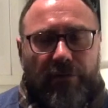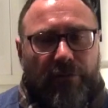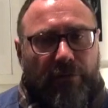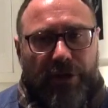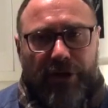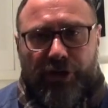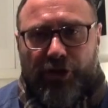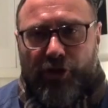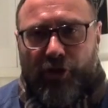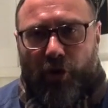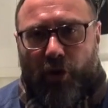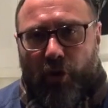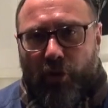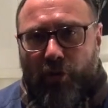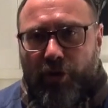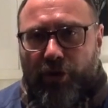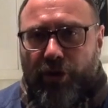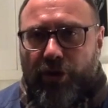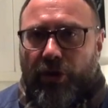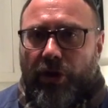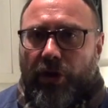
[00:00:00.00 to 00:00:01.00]
French
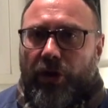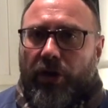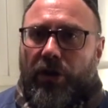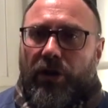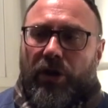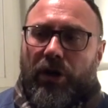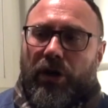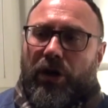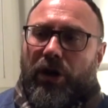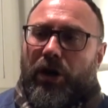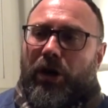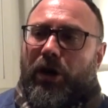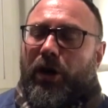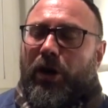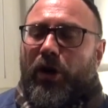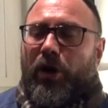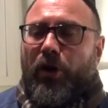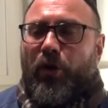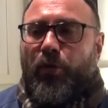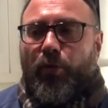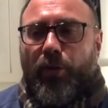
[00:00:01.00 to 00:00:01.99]
oak.
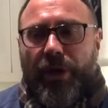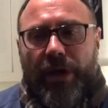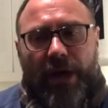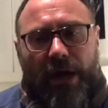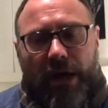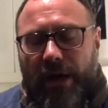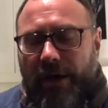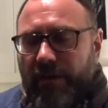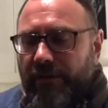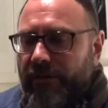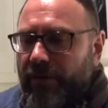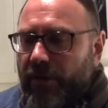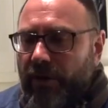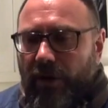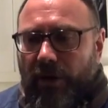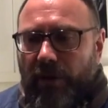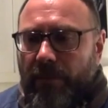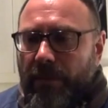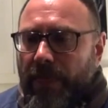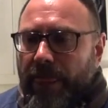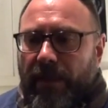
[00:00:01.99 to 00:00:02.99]
We have
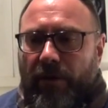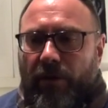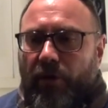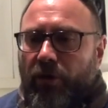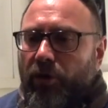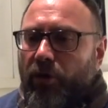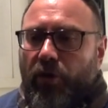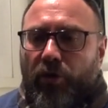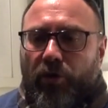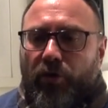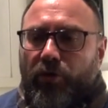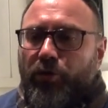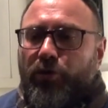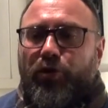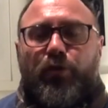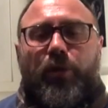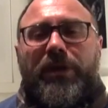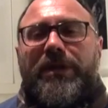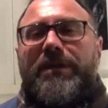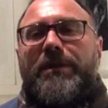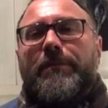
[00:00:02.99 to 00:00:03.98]
a good
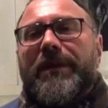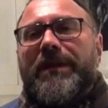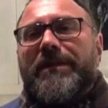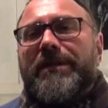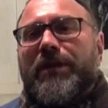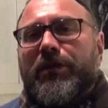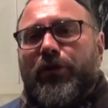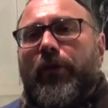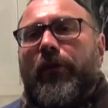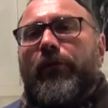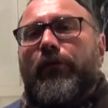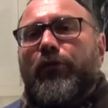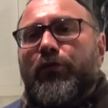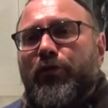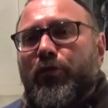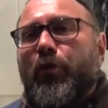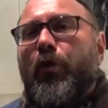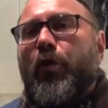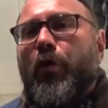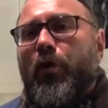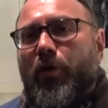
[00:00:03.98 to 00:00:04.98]
20% of
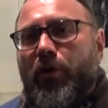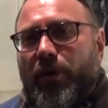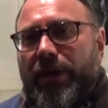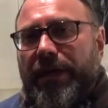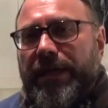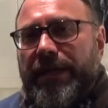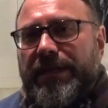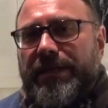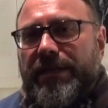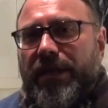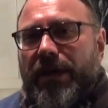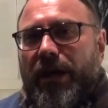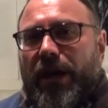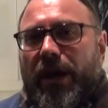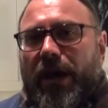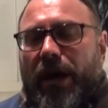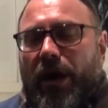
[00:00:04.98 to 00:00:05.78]
new oak on it.